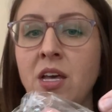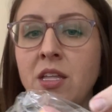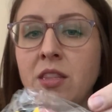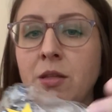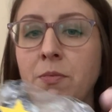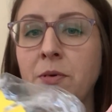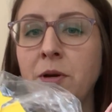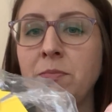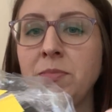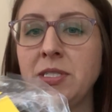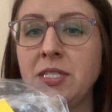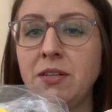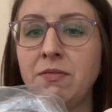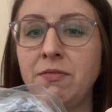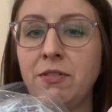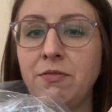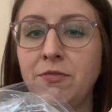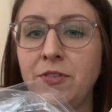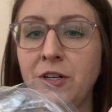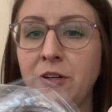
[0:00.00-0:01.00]
the purpose of
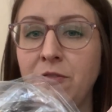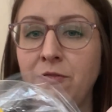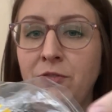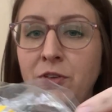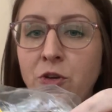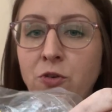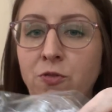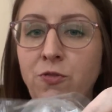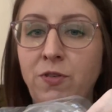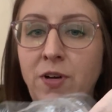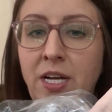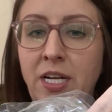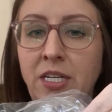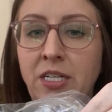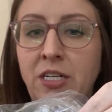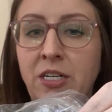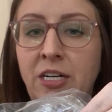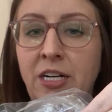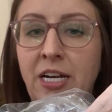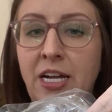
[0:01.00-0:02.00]
a
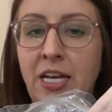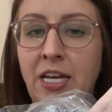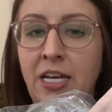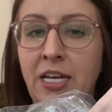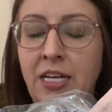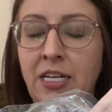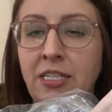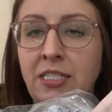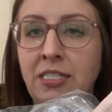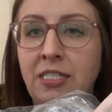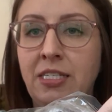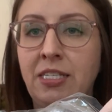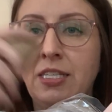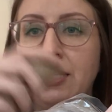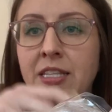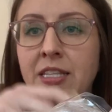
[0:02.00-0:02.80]
viewfinder is